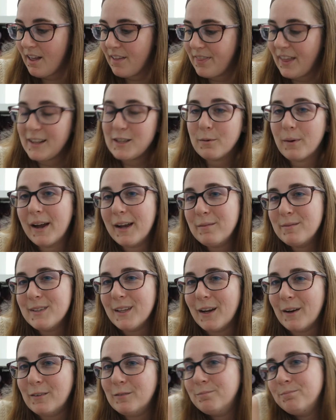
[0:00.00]
that's why I'm
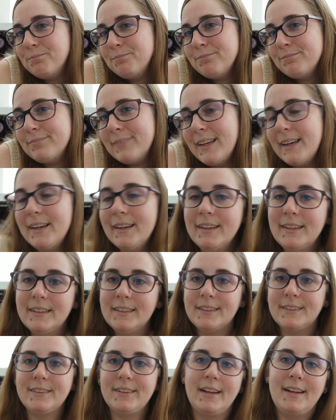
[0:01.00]
slow.
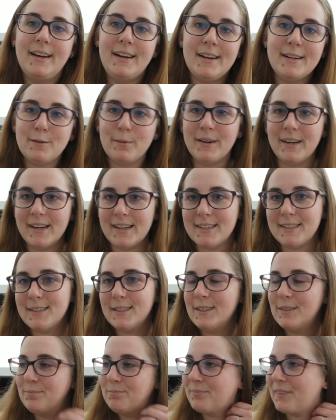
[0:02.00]
it is what it is.